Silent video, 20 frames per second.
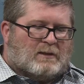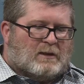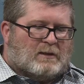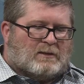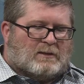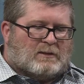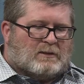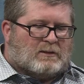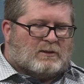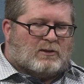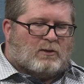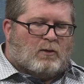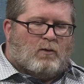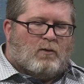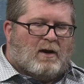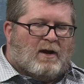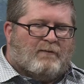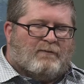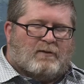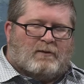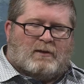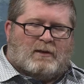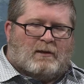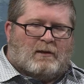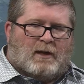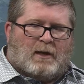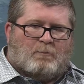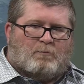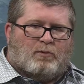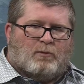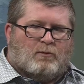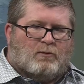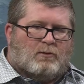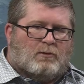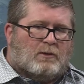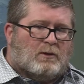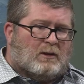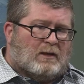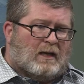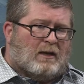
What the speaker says: it's so heavily light polluted.